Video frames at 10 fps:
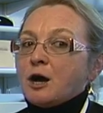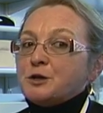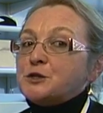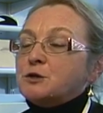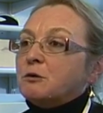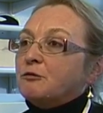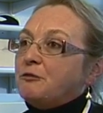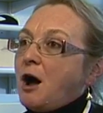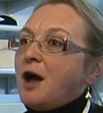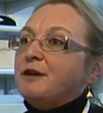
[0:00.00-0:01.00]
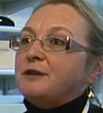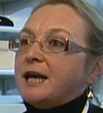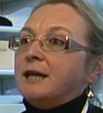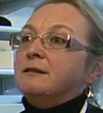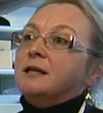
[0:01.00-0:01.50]
survive
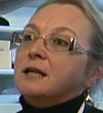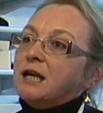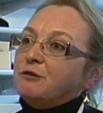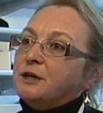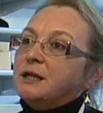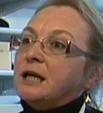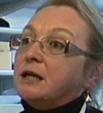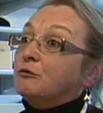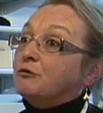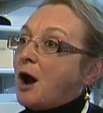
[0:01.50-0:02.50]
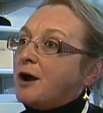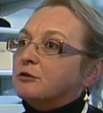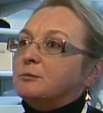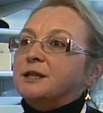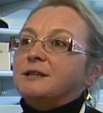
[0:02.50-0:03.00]
in the given
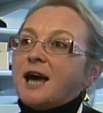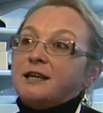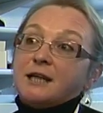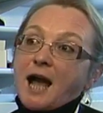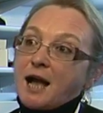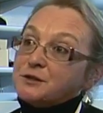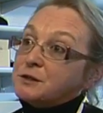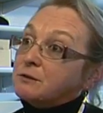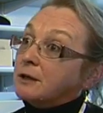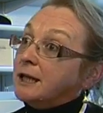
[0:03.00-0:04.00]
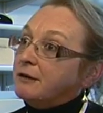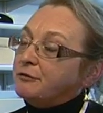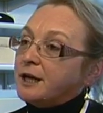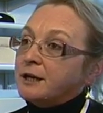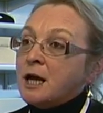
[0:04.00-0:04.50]
environment that it has to live
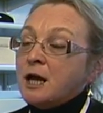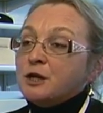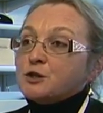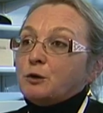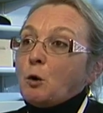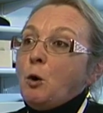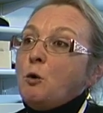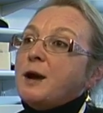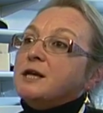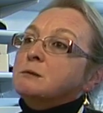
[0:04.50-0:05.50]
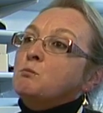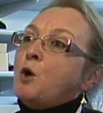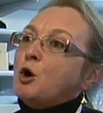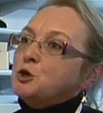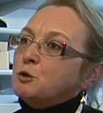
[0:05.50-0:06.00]
in. So it always
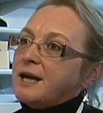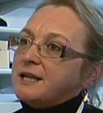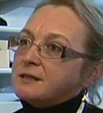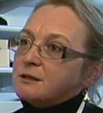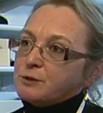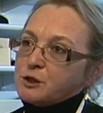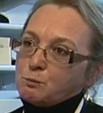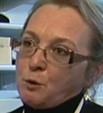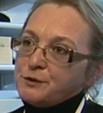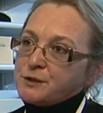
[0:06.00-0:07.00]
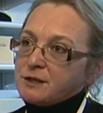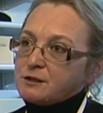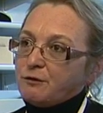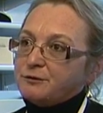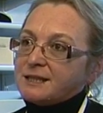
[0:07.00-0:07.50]
modulates the responses
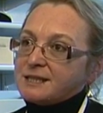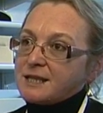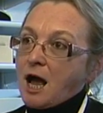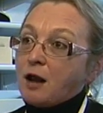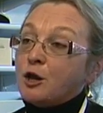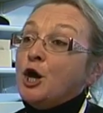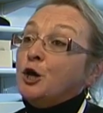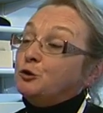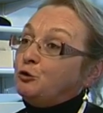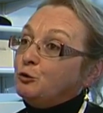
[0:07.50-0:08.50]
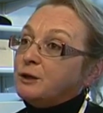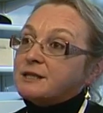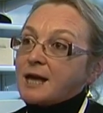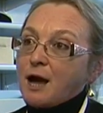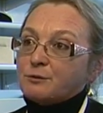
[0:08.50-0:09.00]
of the cell to
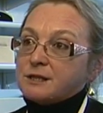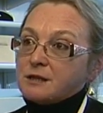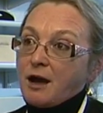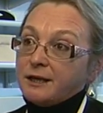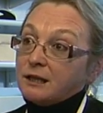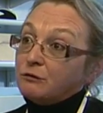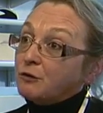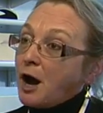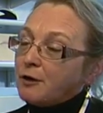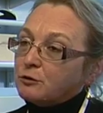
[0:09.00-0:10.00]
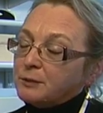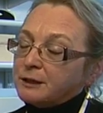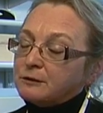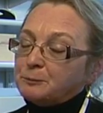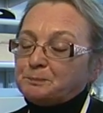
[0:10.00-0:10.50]
its outside
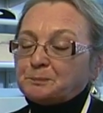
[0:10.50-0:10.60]
environment.